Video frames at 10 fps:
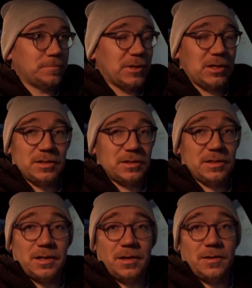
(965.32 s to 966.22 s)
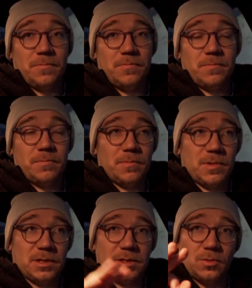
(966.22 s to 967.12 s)
because it's
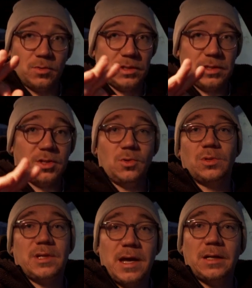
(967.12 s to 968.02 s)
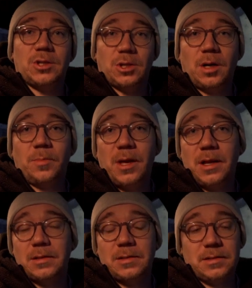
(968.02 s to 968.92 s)
so tack sharp
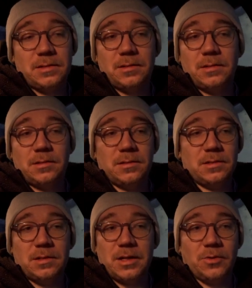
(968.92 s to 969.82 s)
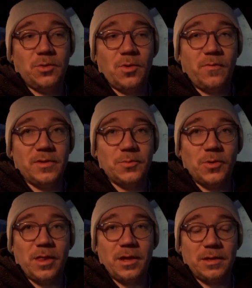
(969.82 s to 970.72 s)
that I don't know if it's
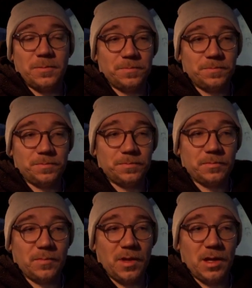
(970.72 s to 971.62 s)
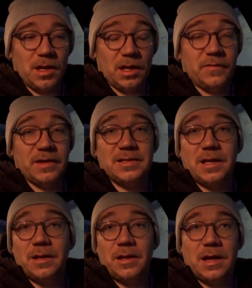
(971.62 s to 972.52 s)
worth it. And if I
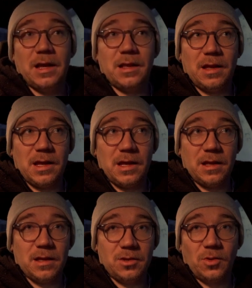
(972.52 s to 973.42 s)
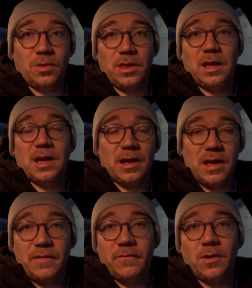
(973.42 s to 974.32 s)
sell it, I don't think I'm
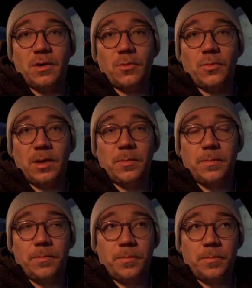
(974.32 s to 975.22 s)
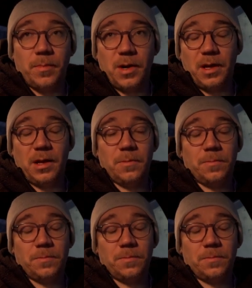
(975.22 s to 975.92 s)
ever gonna re-buy it.